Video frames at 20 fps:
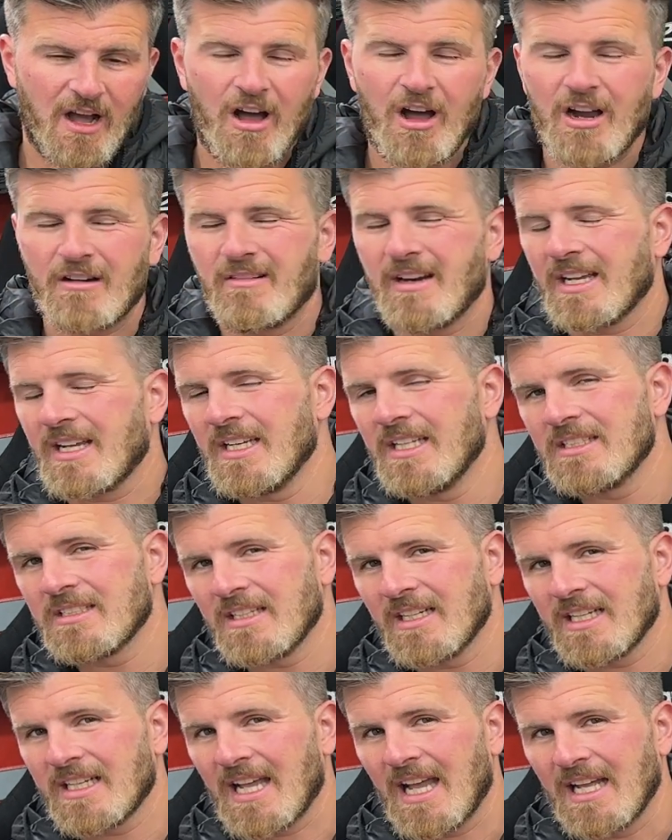I reckon he's
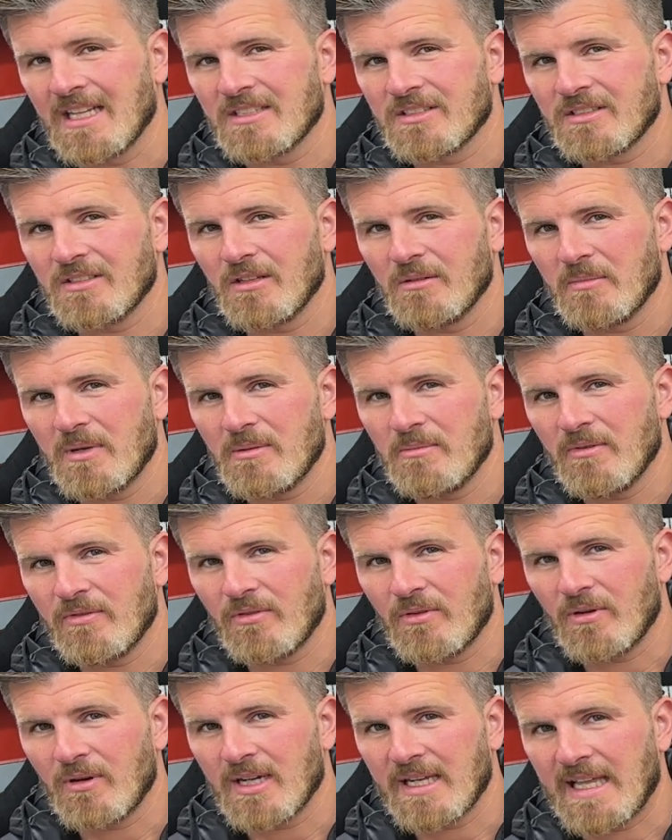going to cancel on me
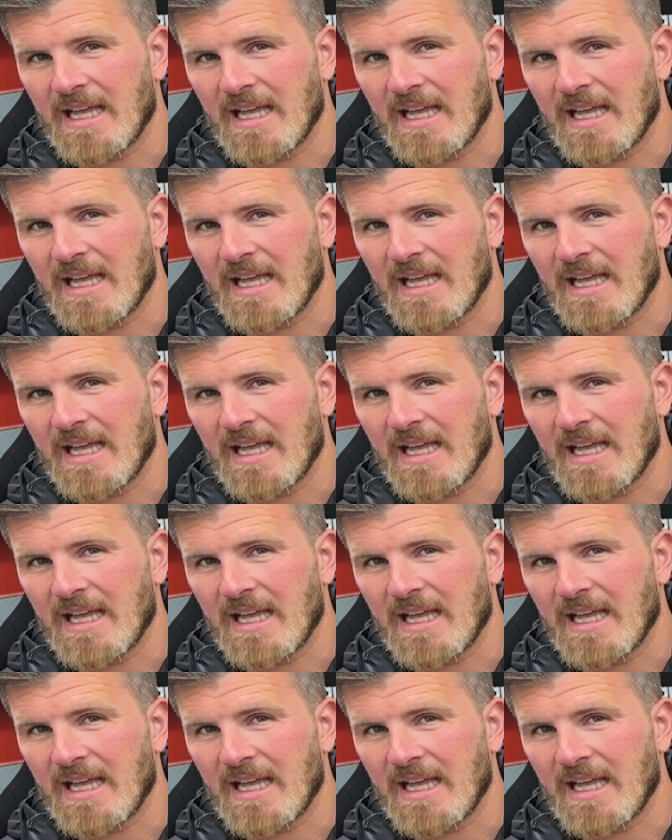before I